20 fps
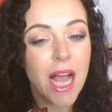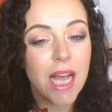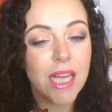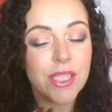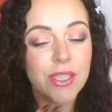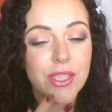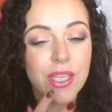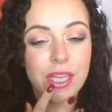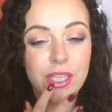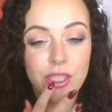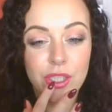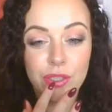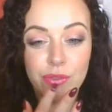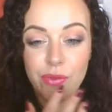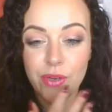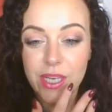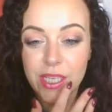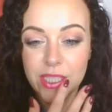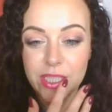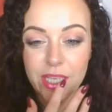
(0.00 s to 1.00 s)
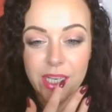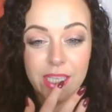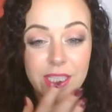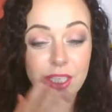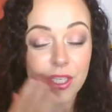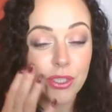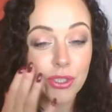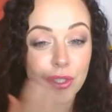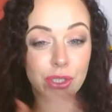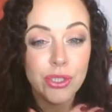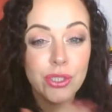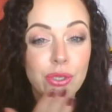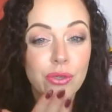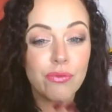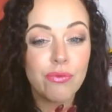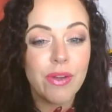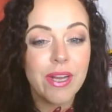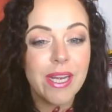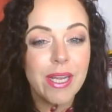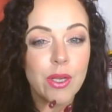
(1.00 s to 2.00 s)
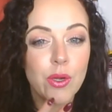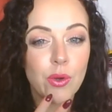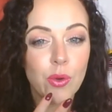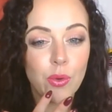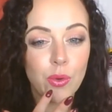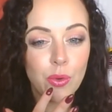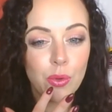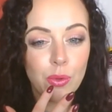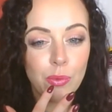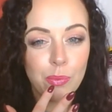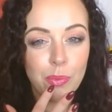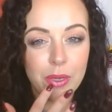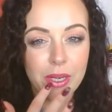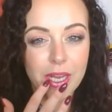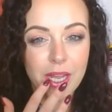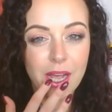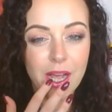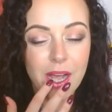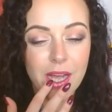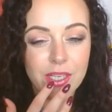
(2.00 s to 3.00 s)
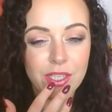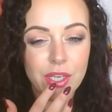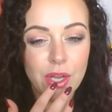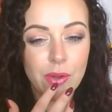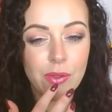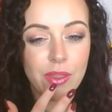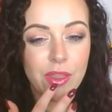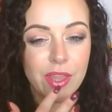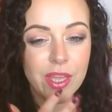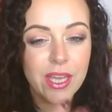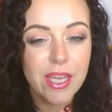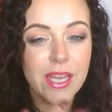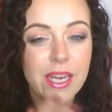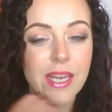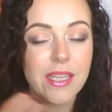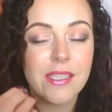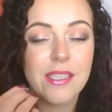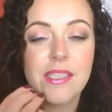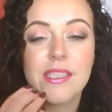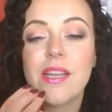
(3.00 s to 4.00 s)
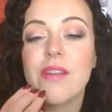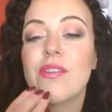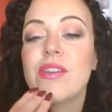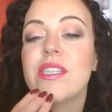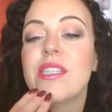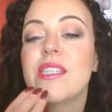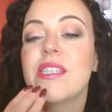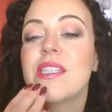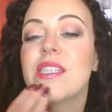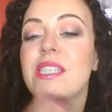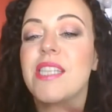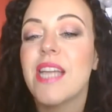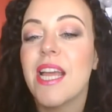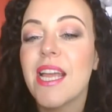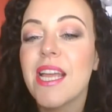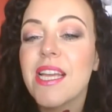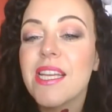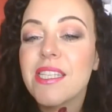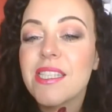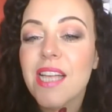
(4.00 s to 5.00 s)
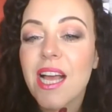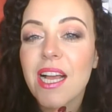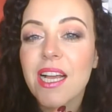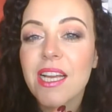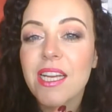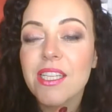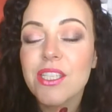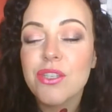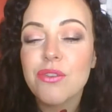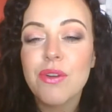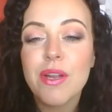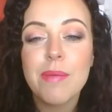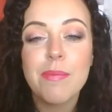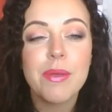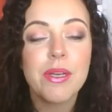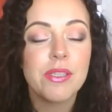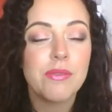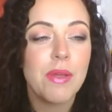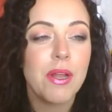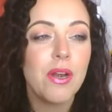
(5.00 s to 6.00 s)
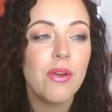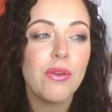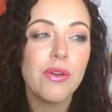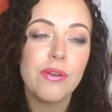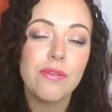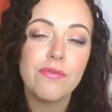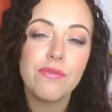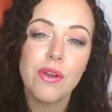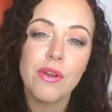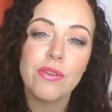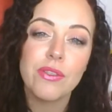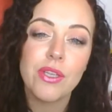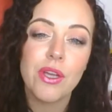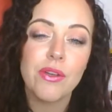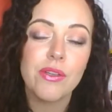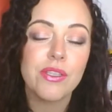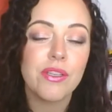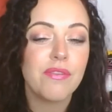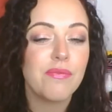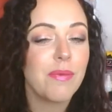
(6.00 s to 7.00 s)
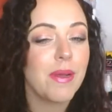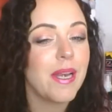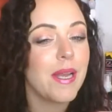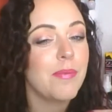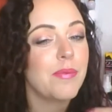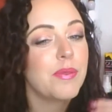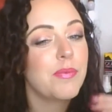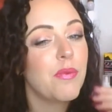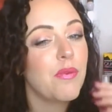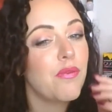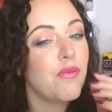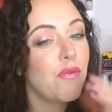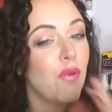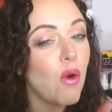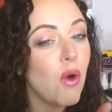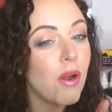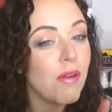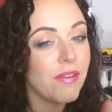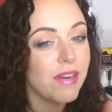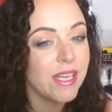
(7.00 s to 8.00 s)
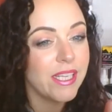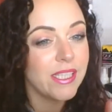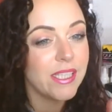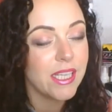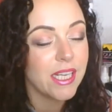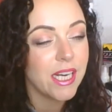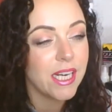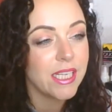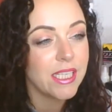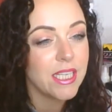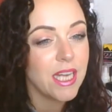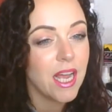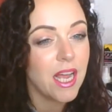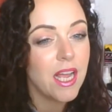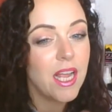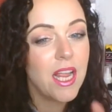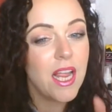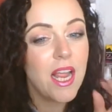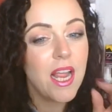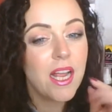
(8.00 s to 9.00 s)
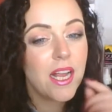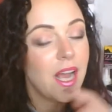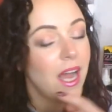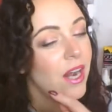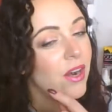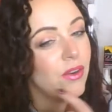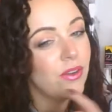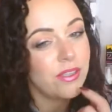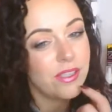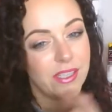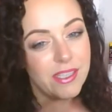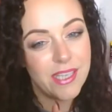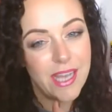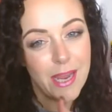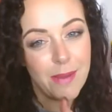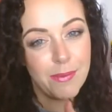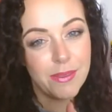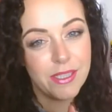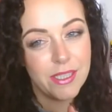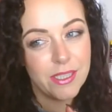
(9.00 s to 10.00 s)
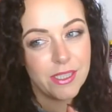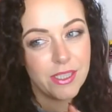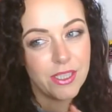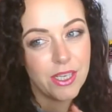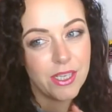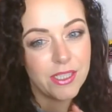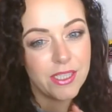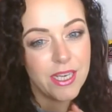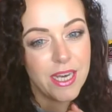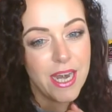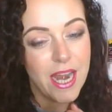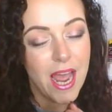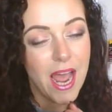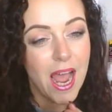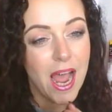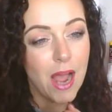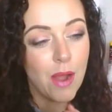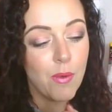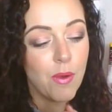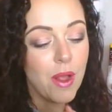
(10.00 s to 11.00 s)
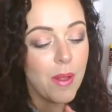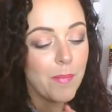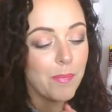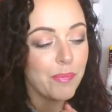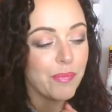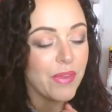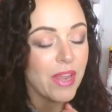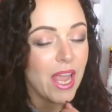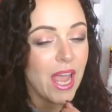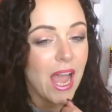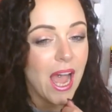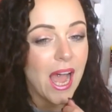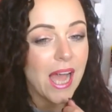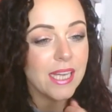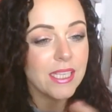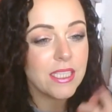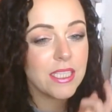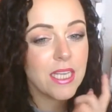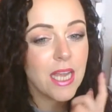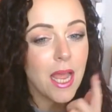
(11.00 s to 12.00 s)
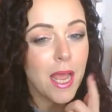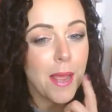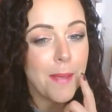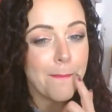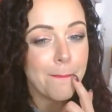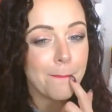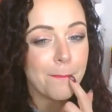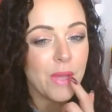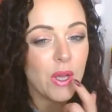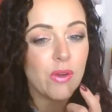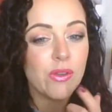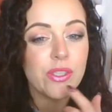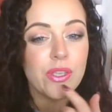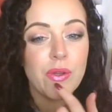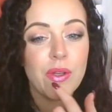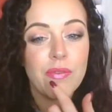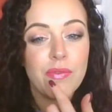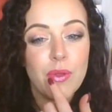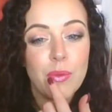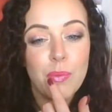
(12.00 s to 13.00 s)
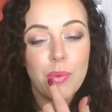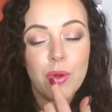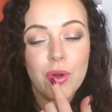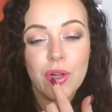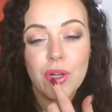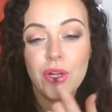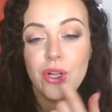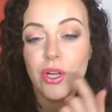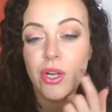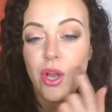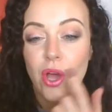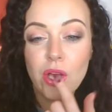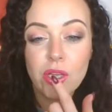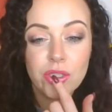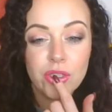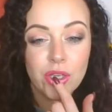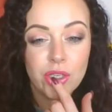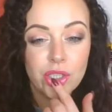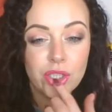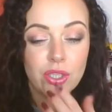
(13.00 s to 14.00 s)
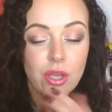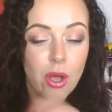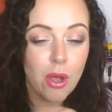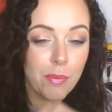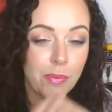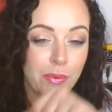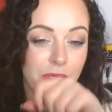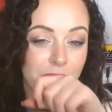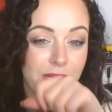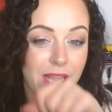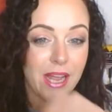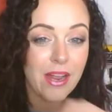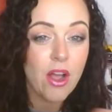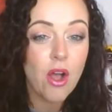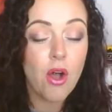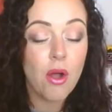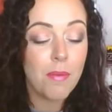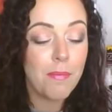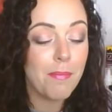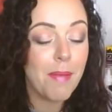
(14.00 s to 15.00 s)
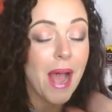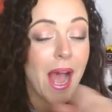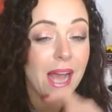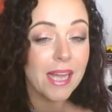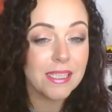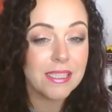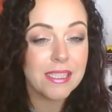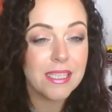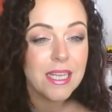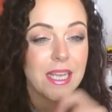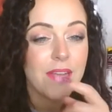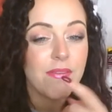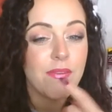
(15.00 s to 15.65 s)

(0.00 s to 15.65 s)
and it does release the glitter, it does look really cool, but I don't think it necessarily stays that glittery, because when I look at photos of my lips before I release the glitter, it kind of looks the same as it does now. And also, if you put a gloss on top, because they are matte,